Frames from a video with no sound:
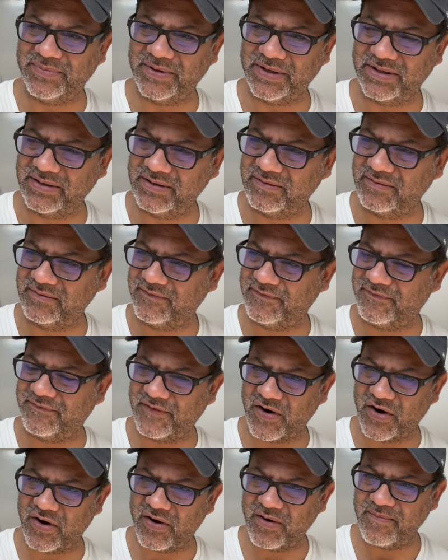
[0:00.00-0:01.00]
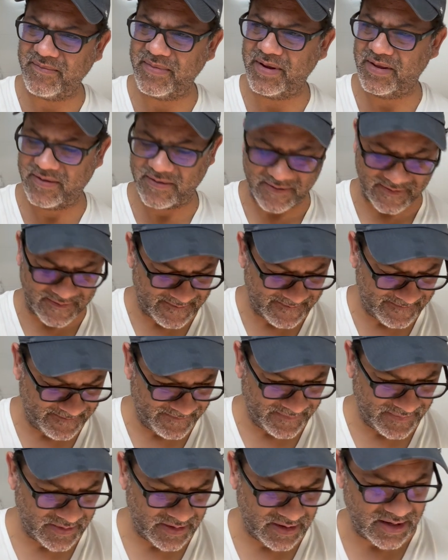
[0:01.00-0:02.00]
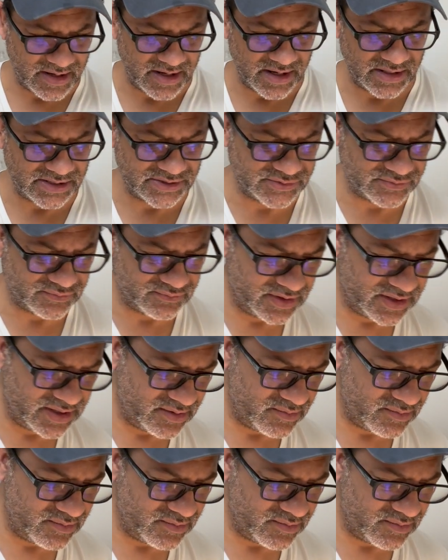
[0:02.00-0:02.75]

but firm. Now let's read